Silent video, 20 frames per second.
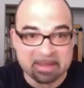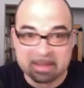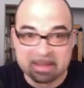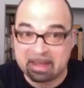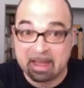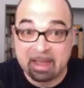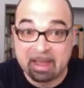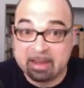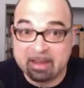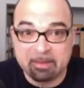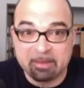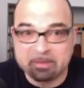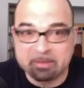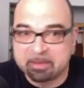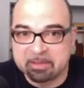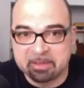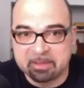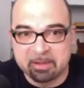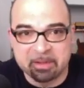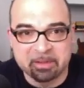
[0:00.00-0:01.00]
I never
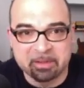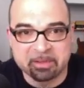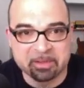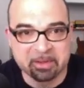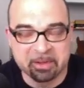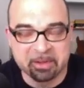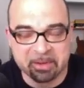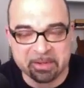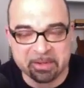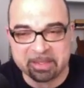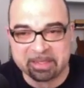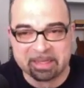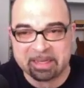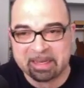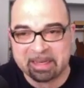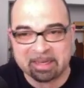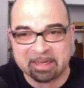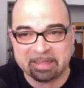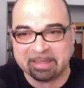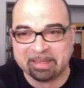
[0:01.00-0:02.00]
saw the show.
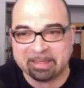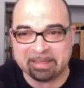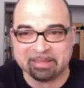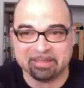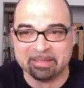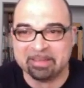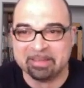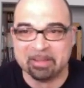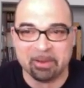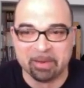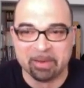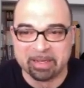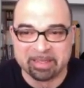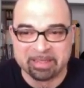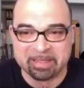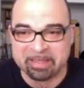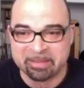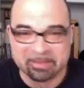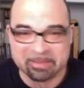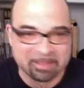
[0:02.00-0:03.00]
No
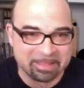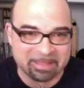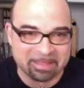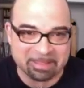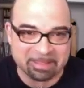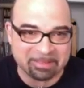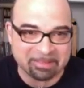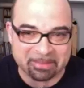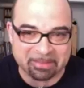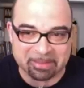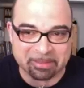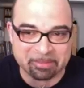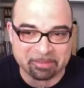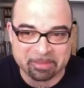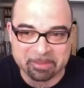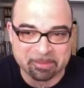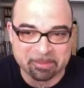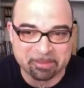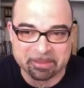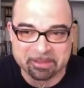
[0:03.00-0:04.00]
idea what
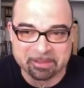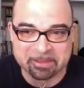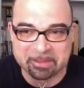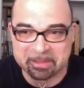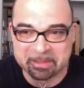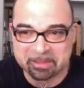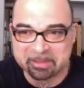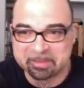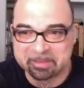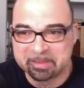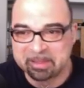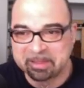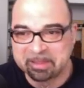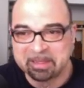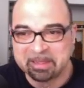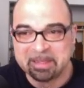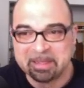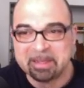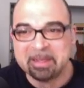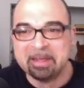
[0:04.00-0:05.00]
people were talking about.
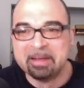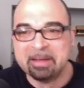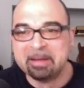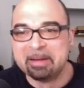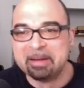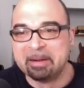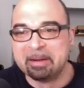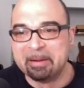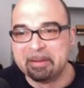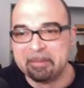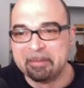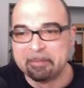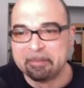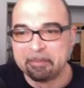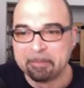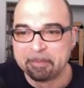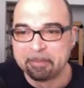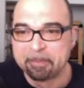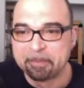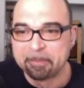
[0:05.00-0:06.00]
Um,
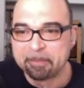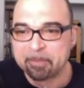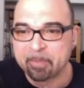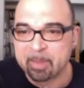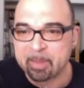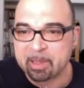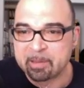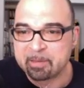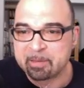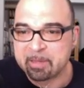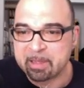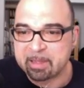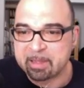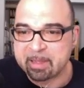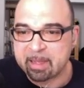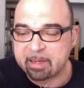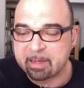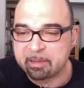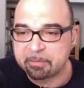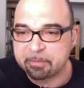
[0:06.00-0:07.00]
let's see.
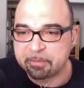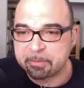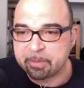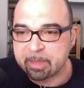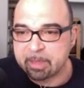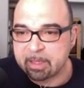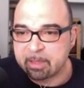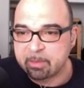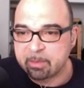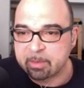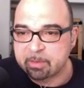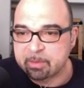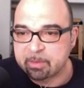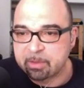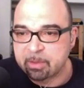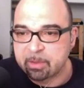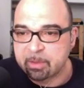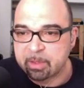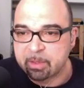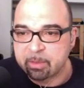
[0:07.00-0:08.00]
Dennis Farrelly wants to
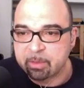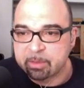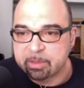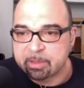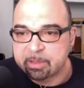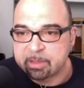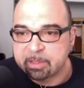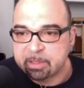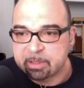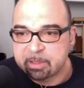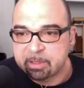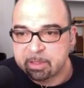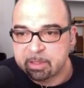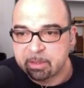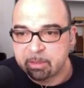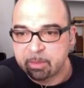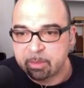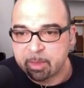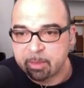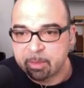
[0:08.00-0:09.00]
know there was a 16
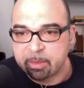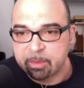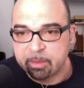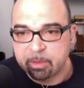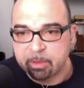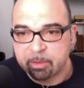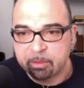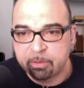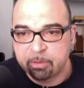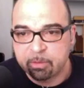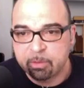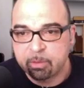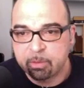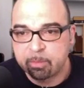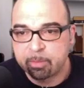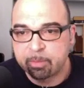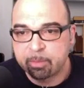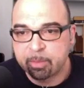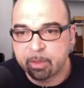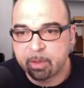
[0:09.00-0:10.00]
or maybe 32
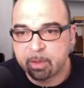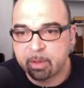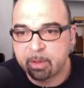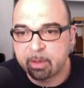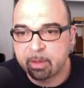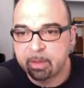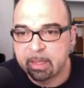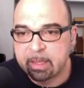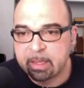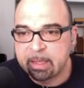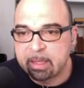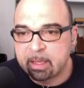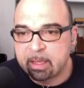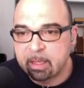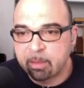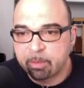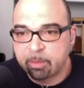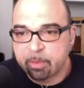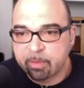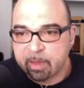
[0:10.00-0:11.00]
bar
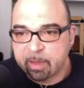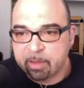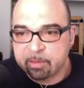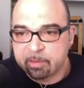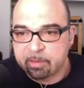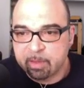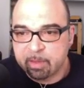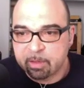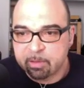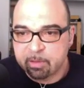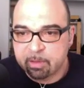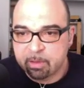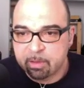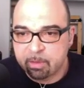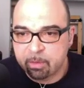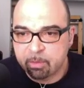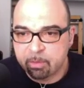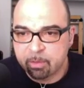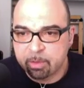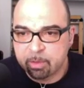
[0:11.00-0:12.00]
improvised section.
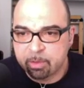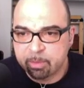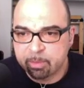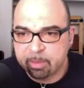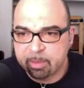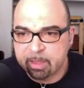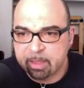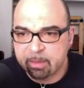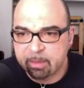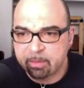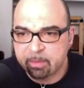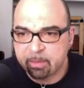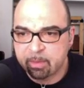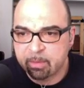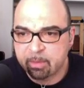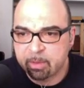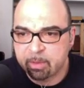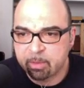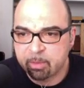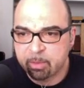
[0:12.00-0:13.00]
Learned what you played on
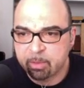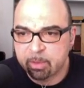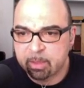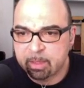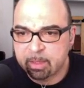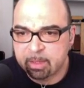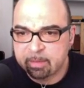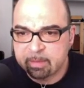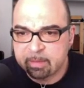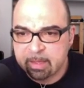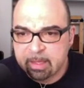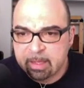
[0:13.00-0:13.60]
recording more or less.